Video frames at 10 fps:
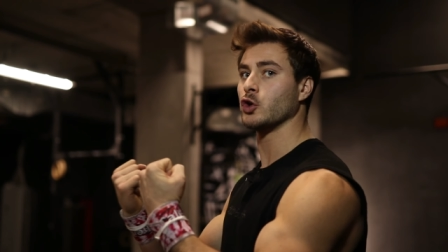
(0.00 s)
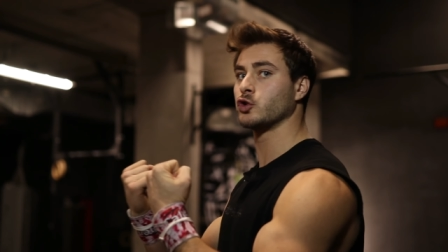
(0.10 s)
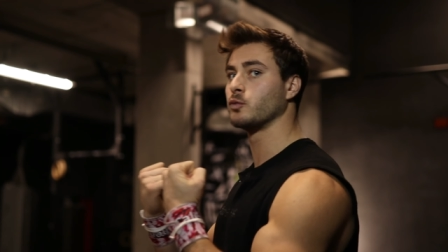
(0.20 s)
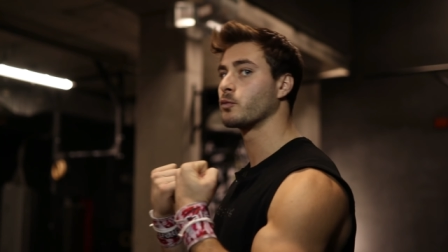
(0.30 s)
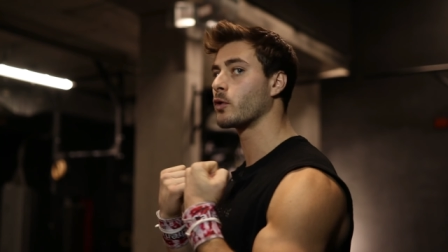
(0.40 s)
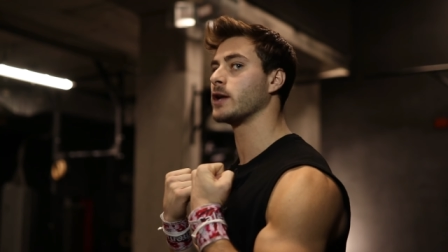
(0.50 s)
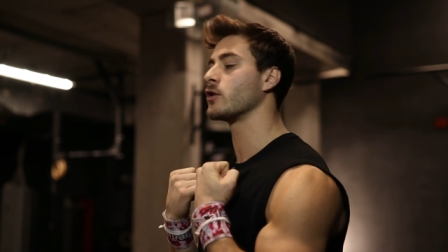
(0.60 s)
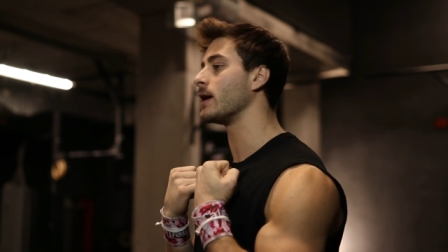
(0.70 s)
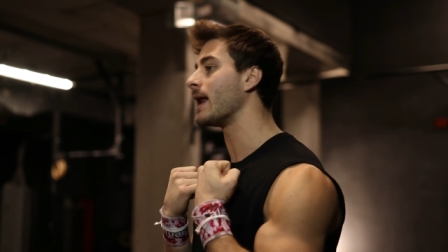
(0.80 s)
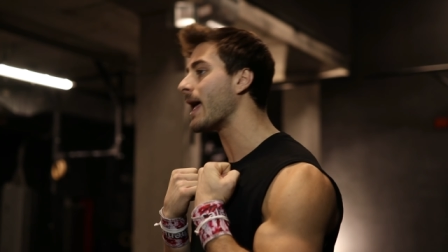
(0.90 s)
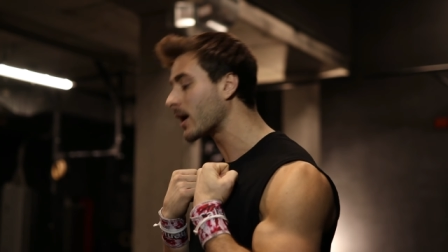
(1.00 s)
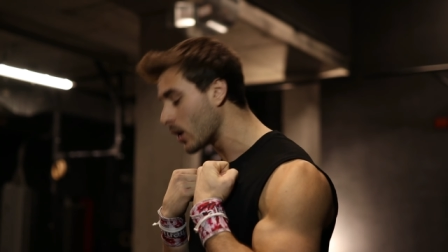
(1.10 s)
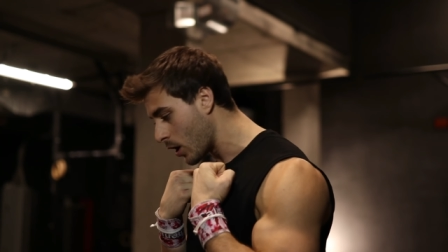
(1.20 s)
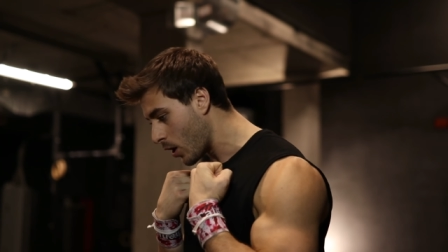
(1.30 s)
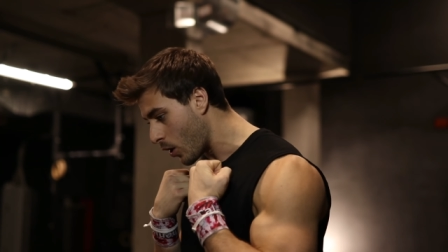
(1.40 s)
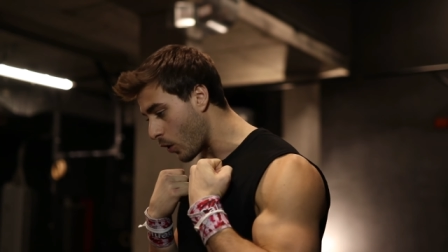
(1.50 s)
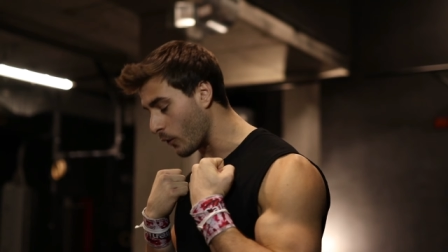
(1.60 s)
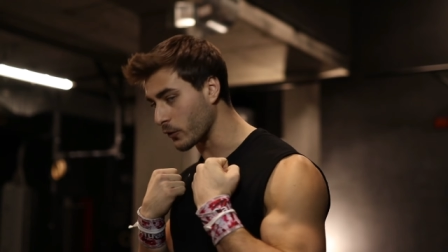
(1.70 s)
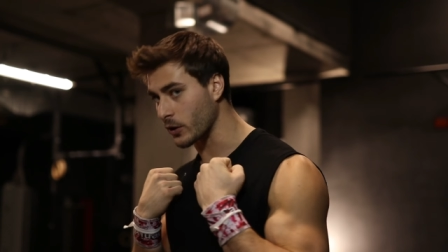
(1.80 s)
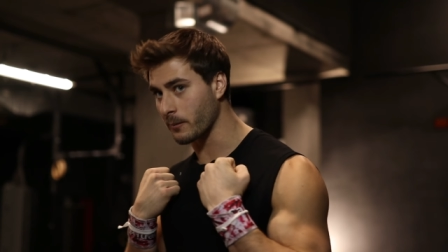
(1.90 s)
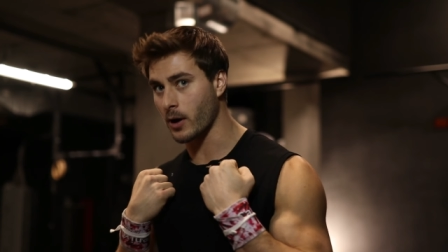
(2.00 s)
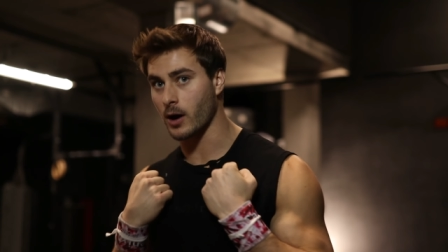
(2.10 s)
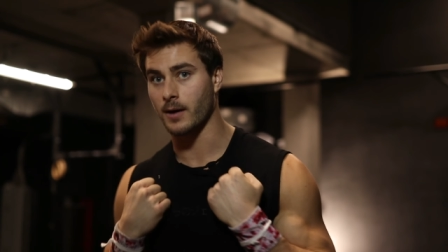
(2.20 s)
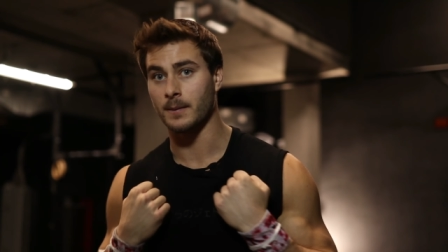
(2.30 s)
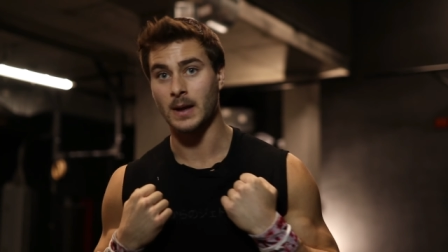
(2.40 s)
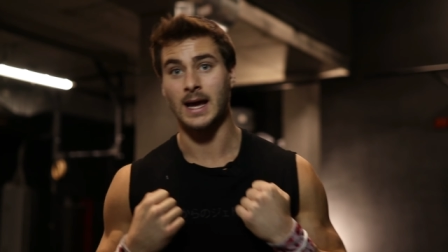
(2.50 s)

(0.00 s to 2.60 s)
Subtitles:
to bring your neck over the bar.